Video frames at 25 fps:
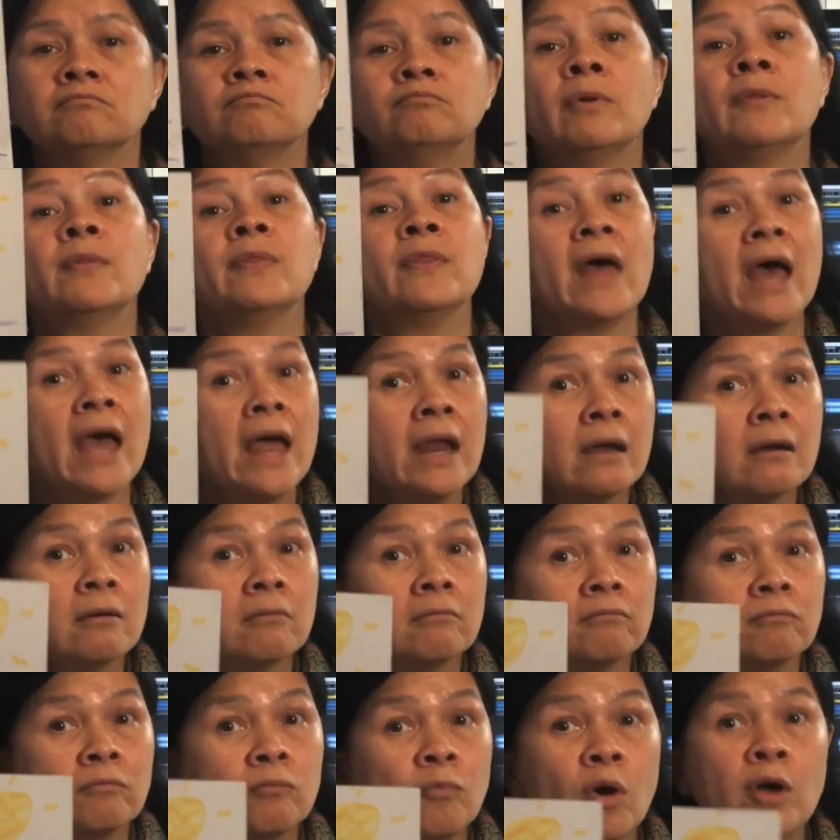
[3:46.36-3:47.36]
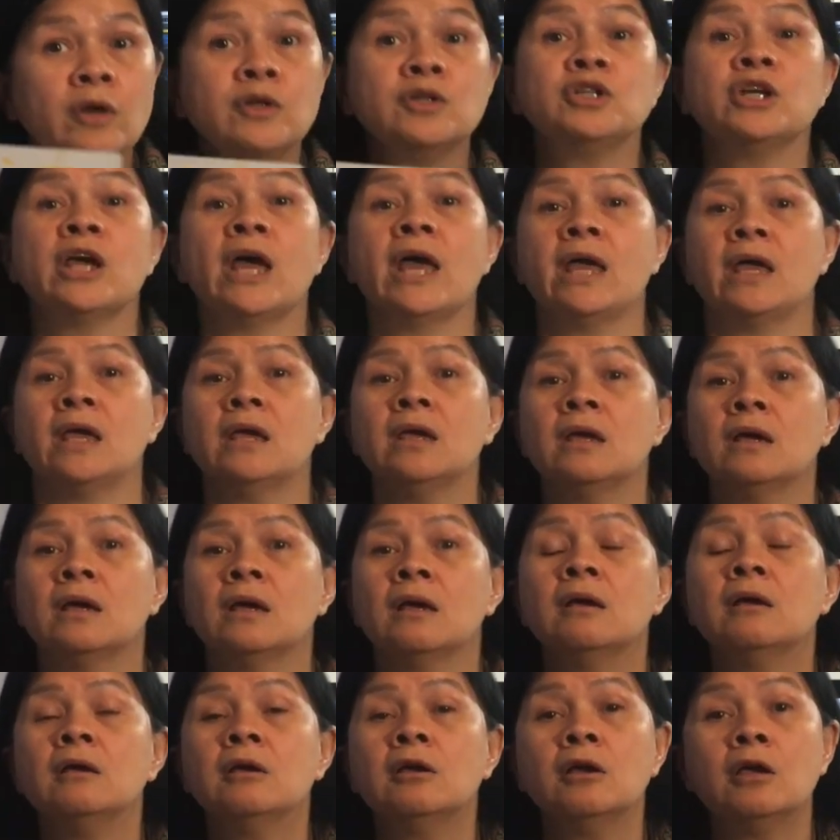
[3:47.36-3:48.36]
But then, one day,
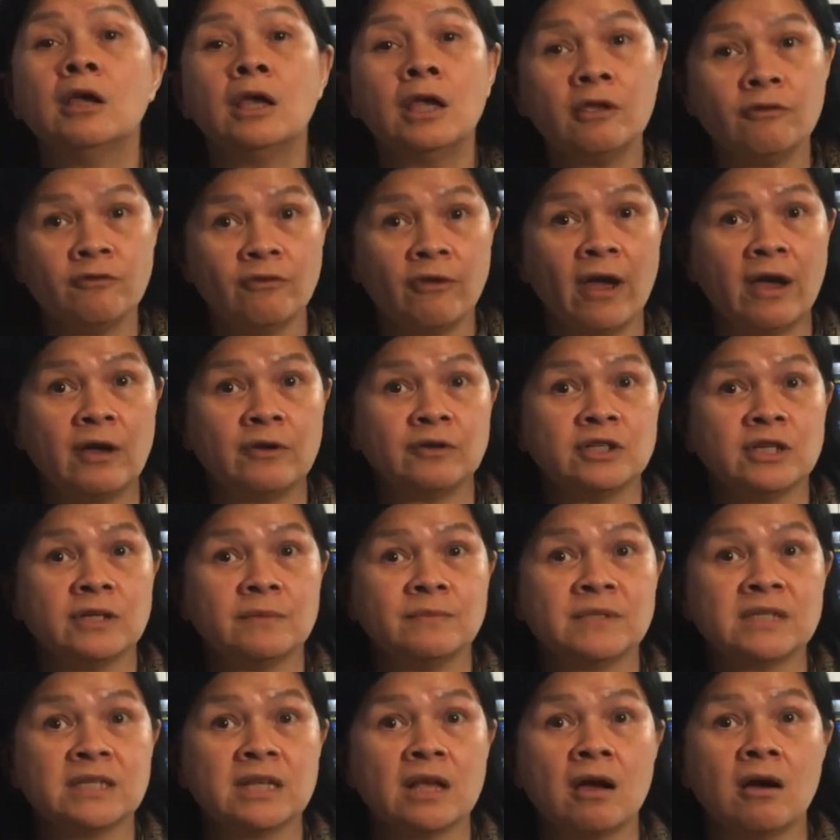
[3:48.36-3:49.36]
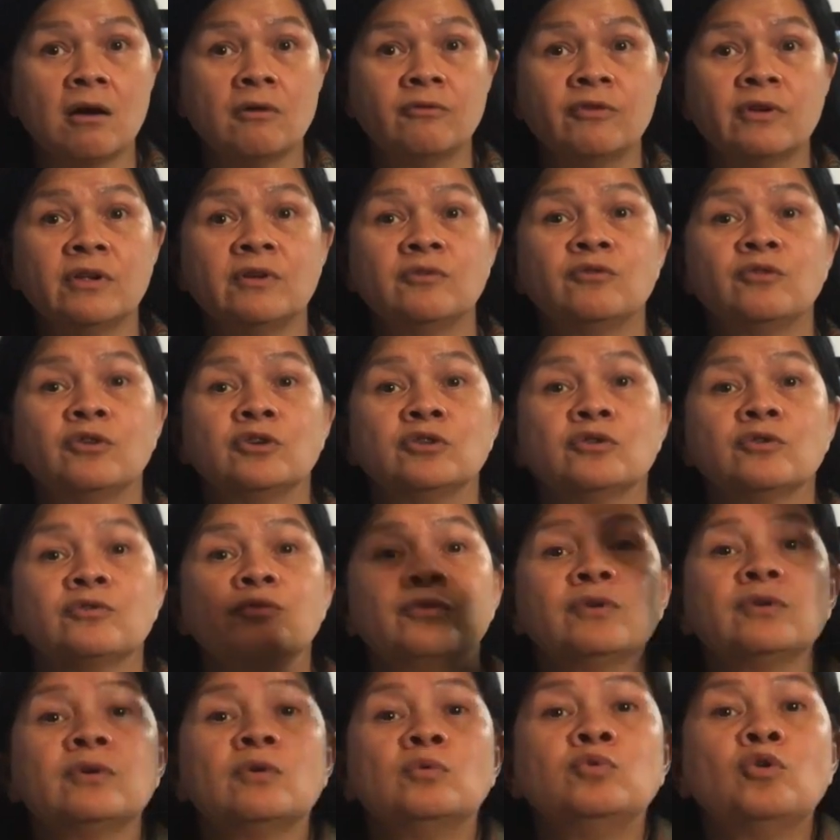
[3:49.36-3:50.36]
he found himself in front of
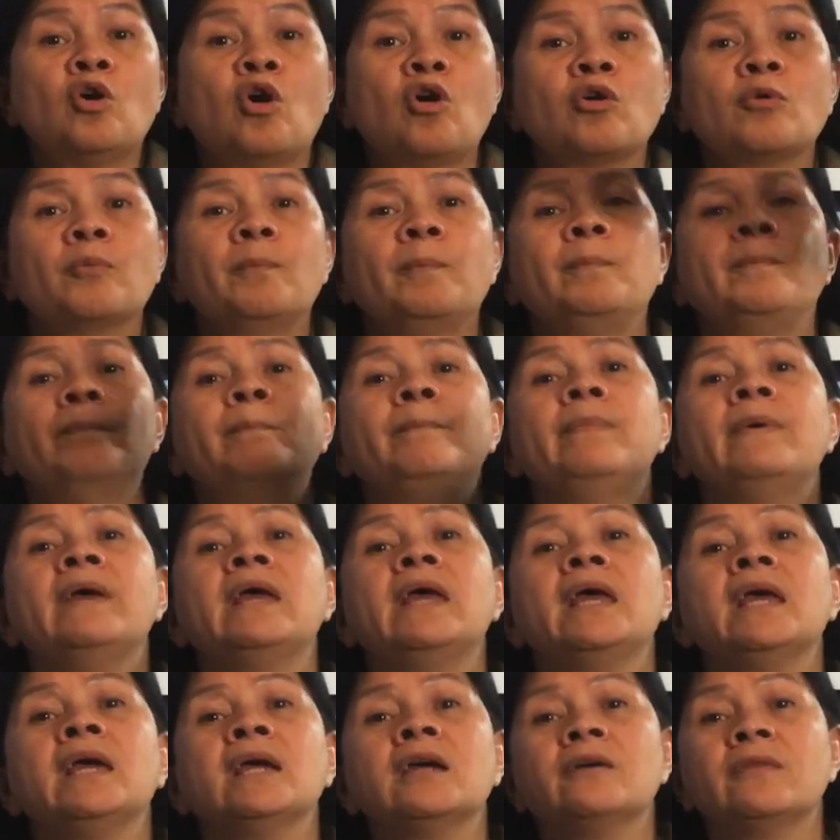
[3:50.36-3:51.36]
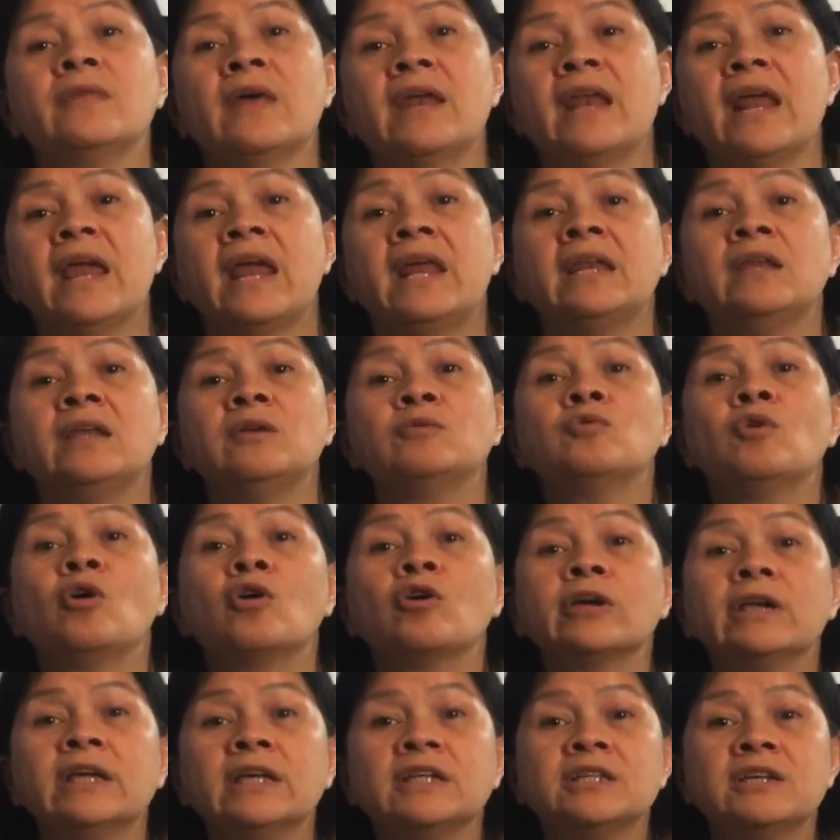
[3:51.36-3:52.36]
a rock bigger than any
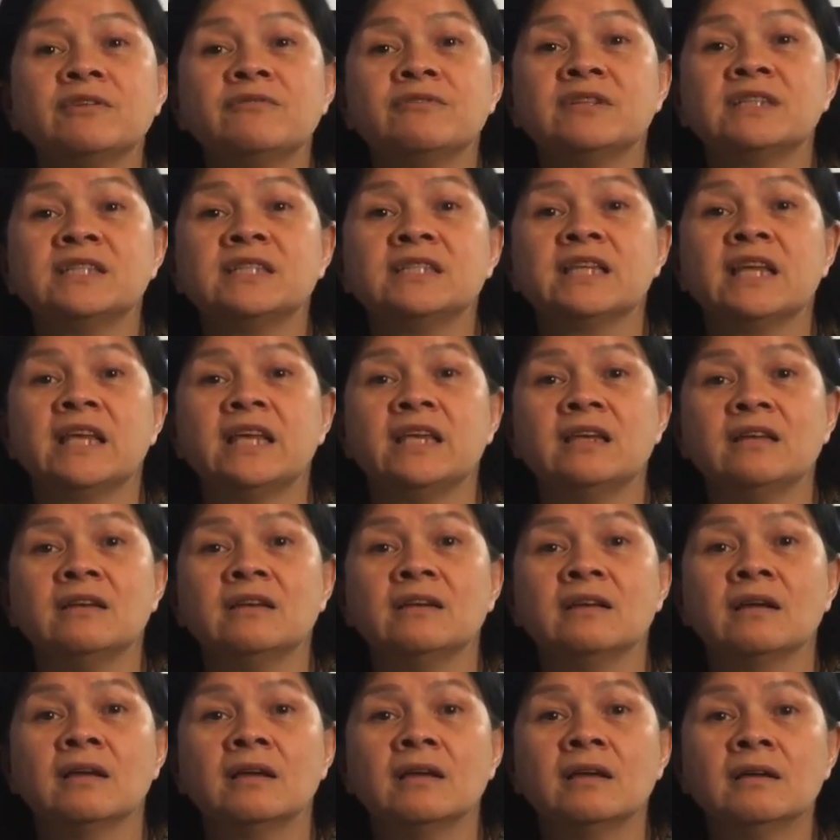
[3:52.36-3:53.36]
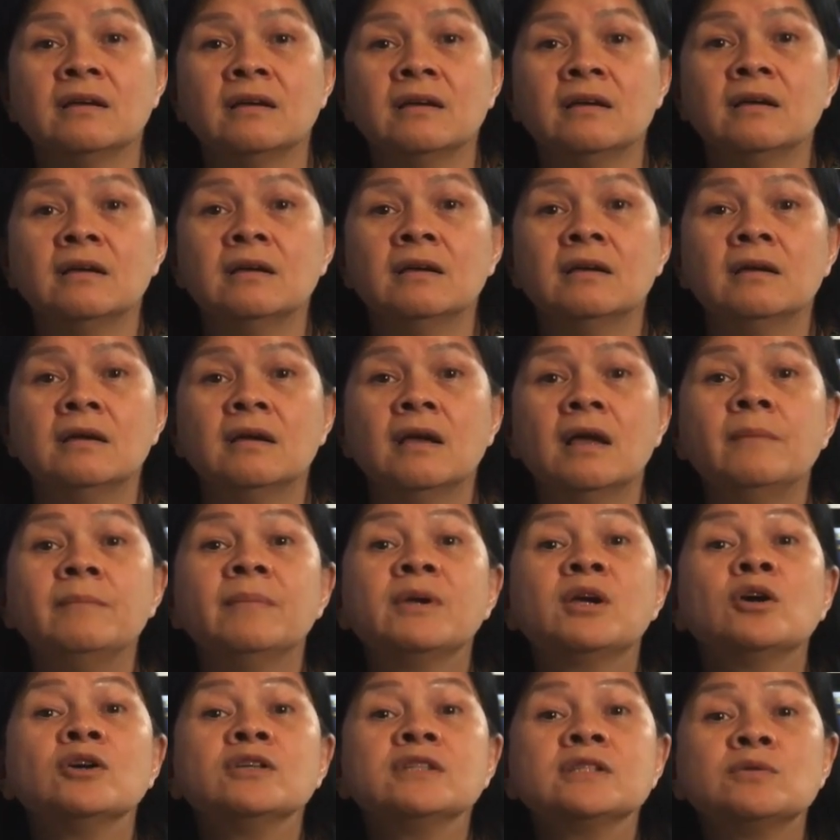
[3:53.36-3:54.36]
rock he had ever seen.
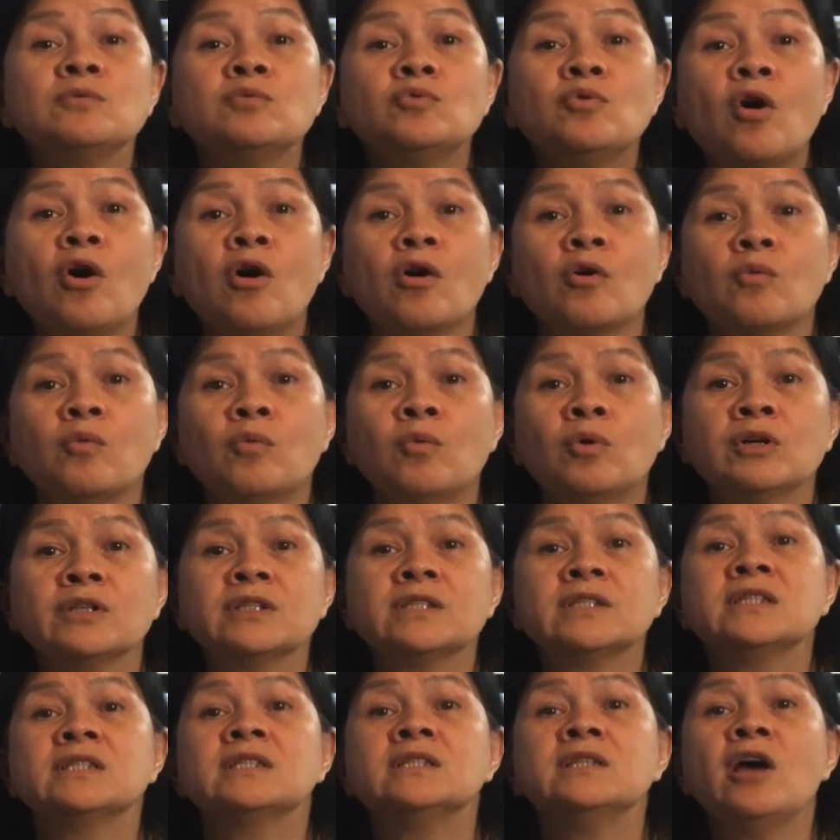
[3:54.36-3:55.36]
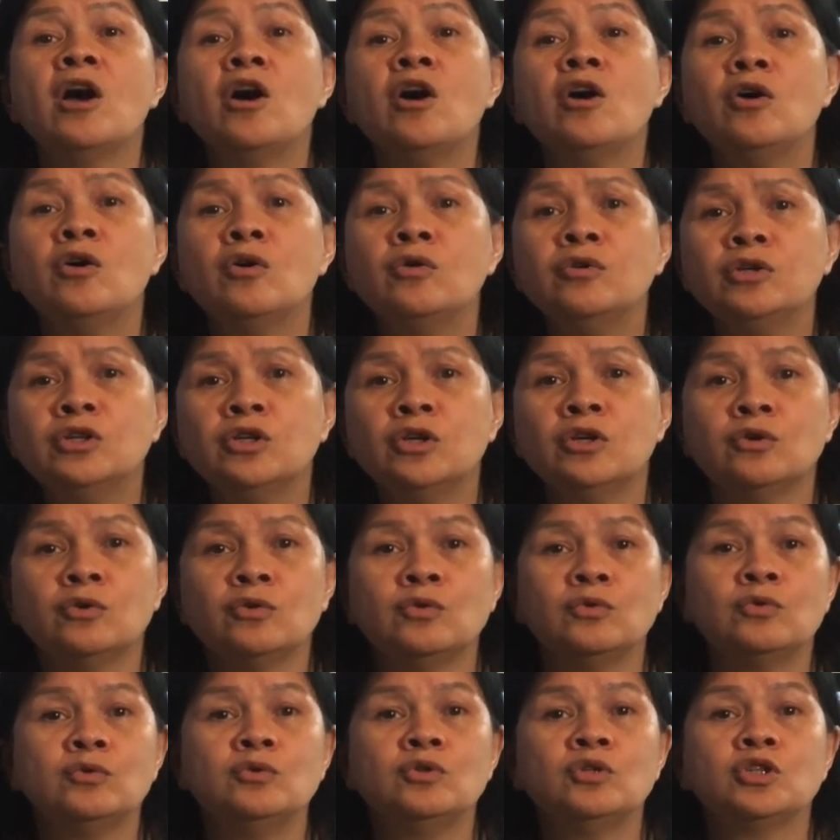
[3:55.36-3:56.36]
Because the rock was so
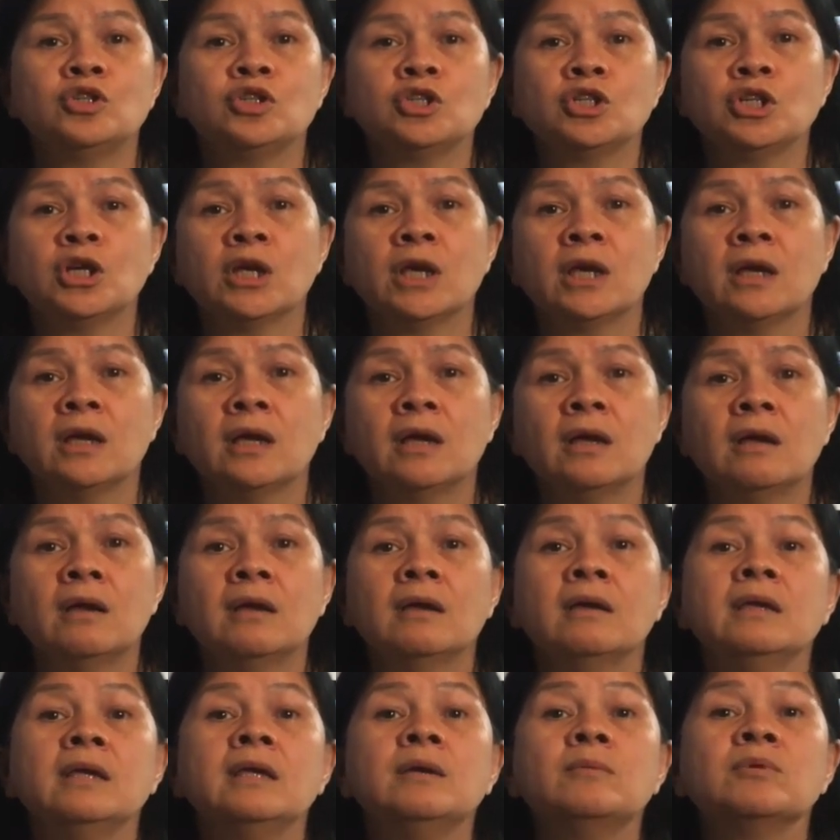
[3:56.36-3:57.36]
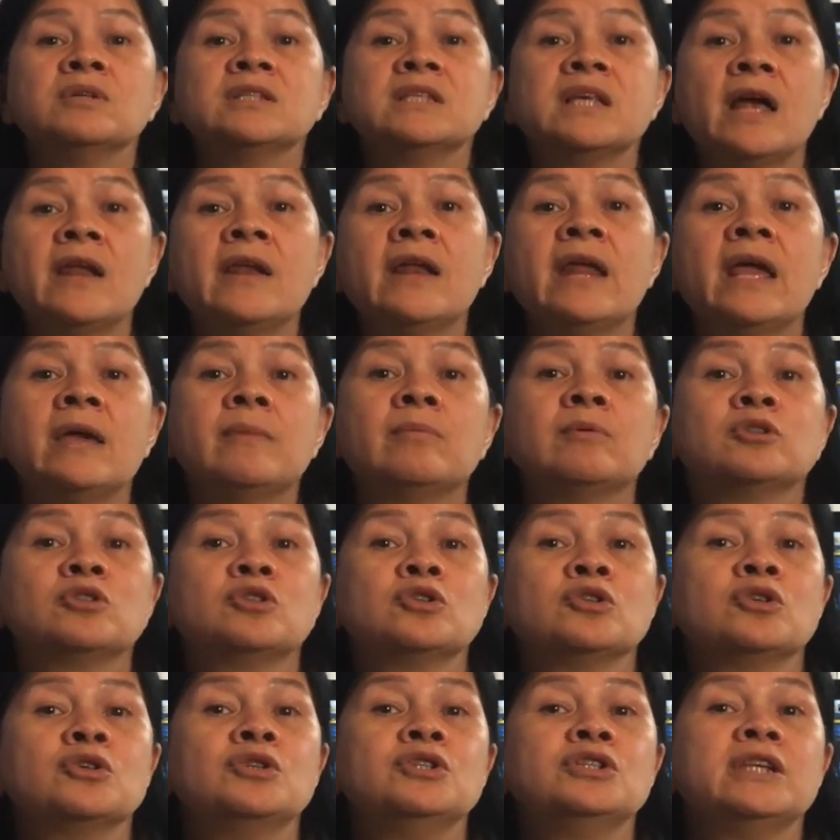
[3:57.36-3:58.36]
huge, he was unable to
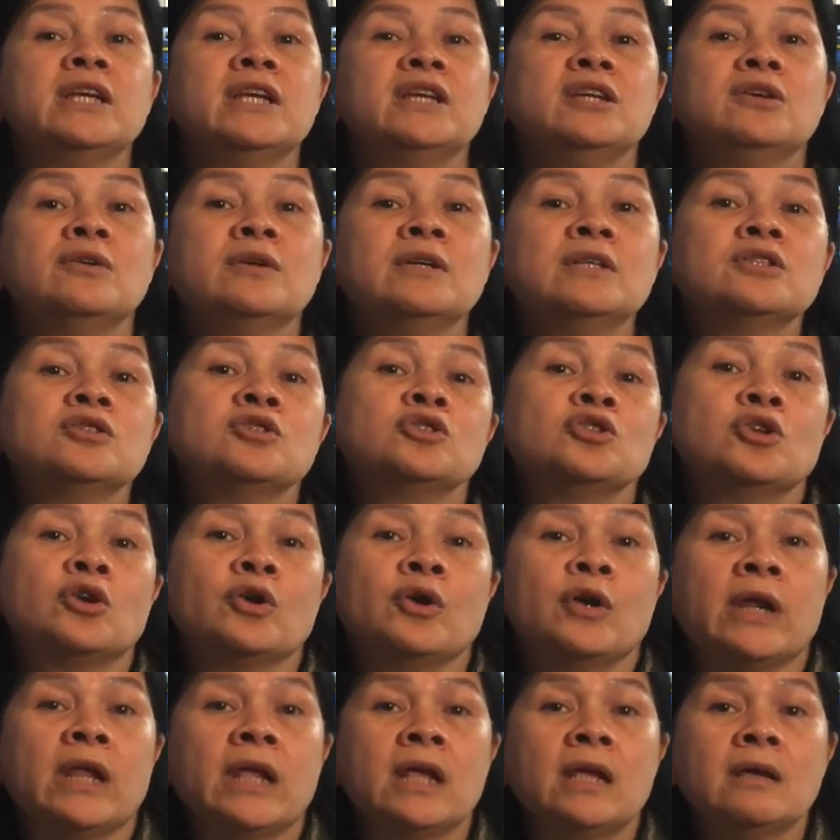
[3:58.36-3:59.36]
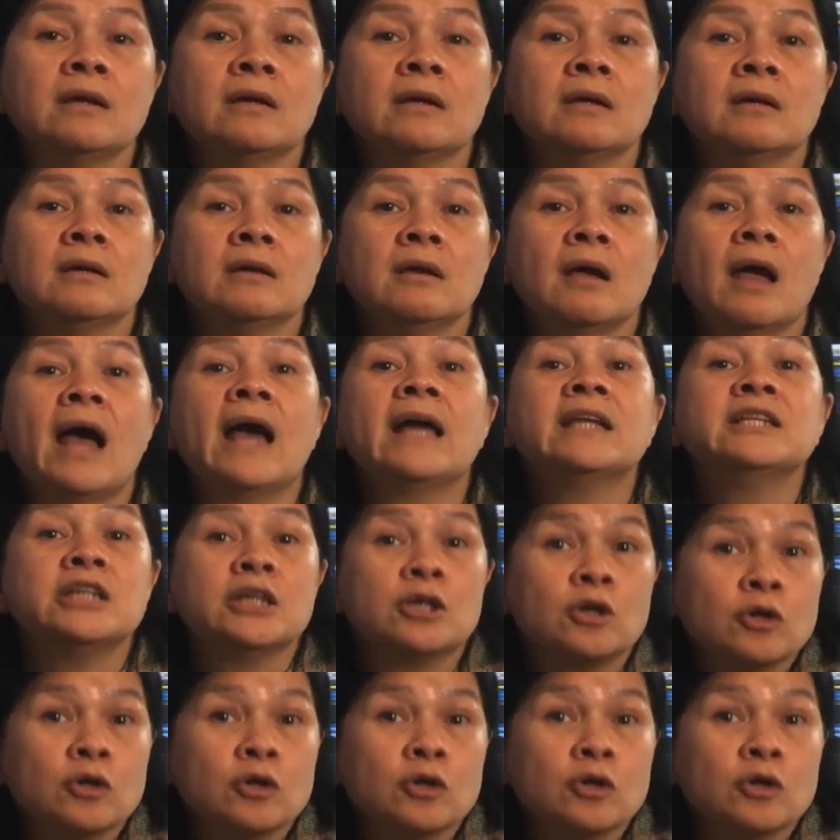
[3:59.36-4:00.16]
continue his journey and he